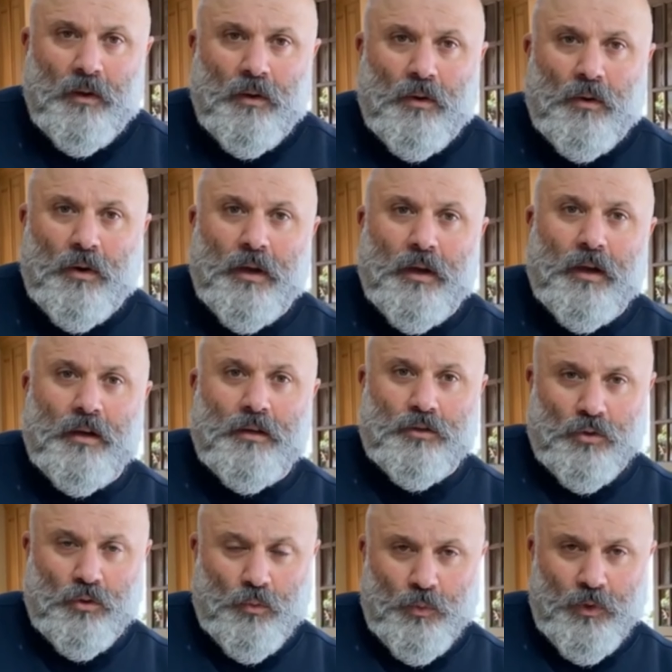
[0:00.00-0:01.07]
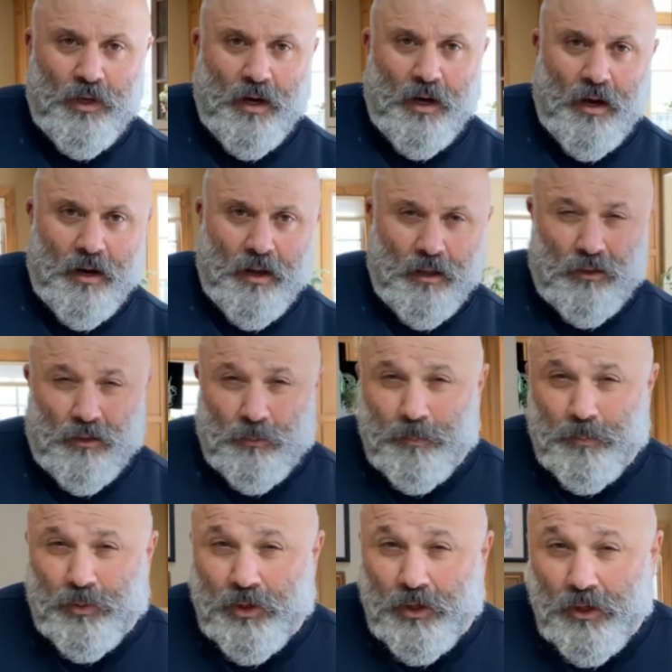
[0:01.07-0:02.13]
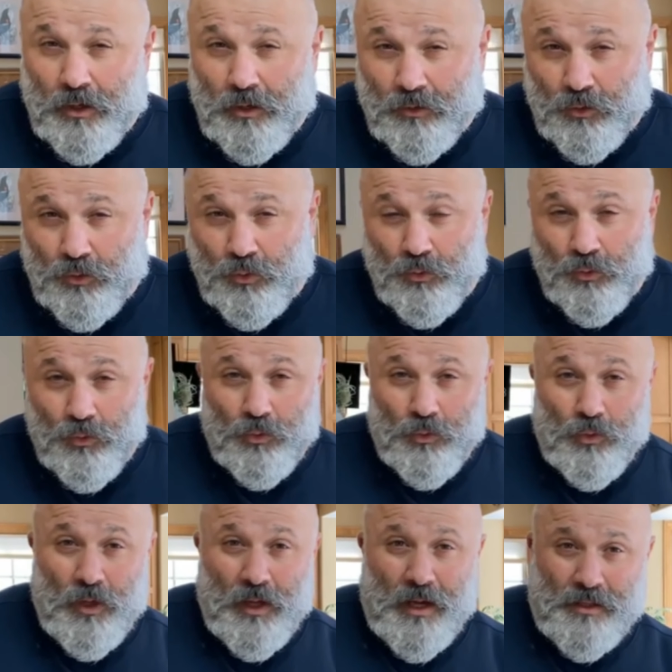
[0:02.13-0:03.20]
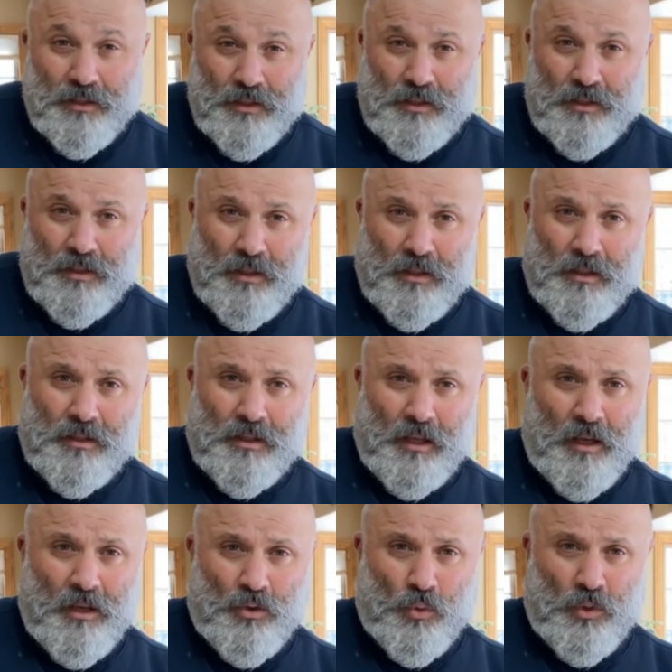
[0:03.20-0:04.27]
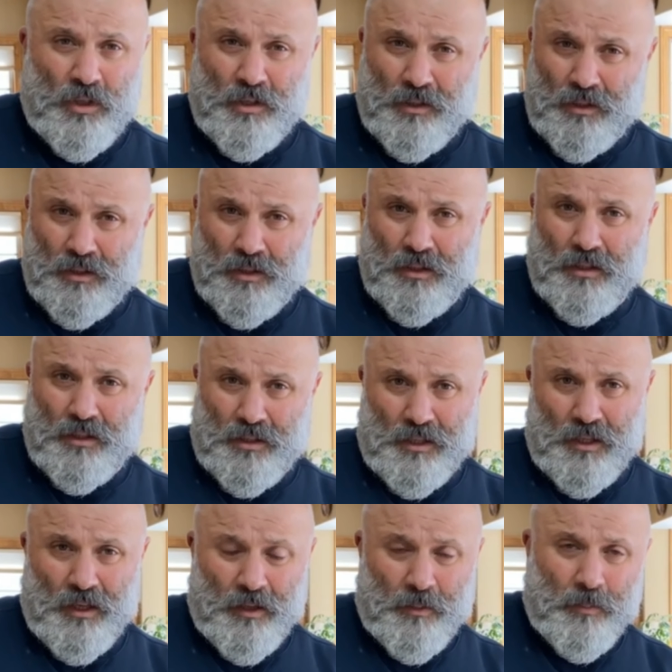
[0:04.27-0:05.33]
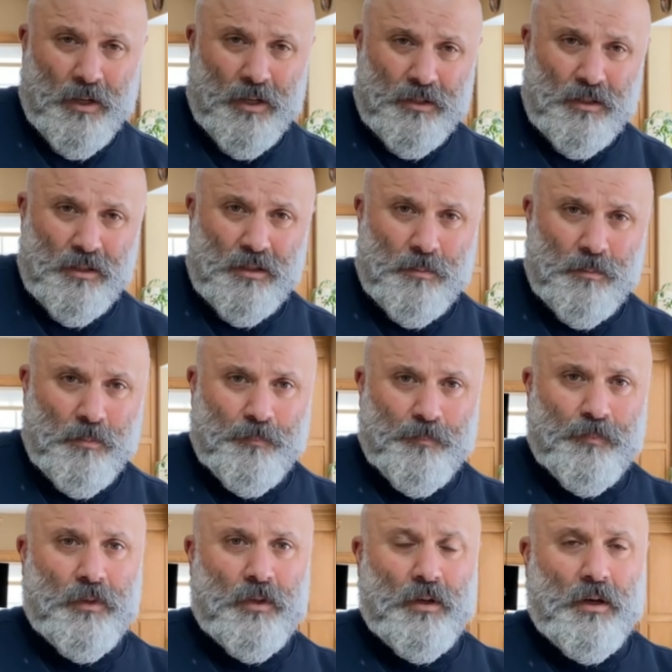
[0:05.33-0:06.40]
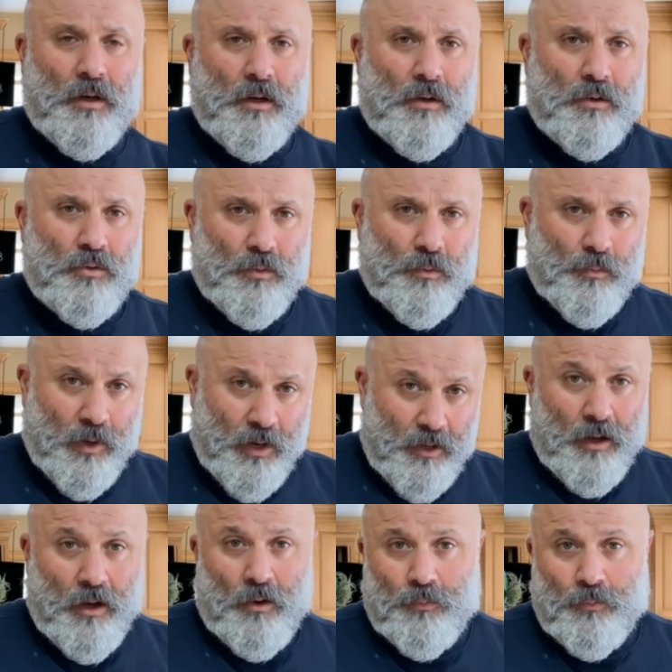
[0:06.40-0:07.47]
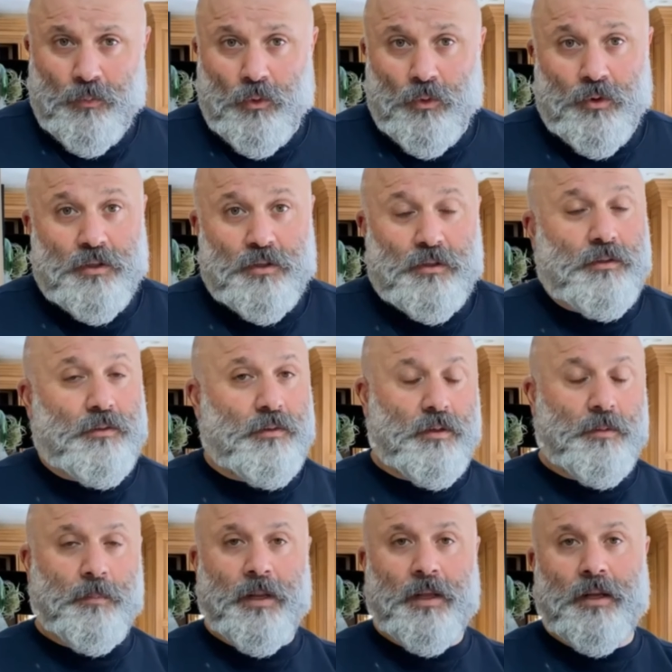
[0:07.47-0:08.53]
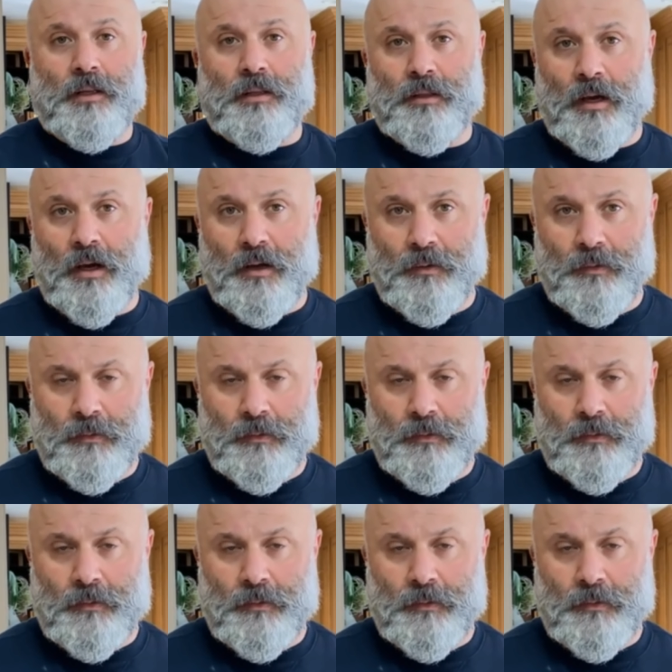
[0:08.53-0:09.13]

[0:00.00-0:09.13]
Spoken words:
Okay guys, so we are at the prior to last stage, which is sealing process. So right now floor is completely done,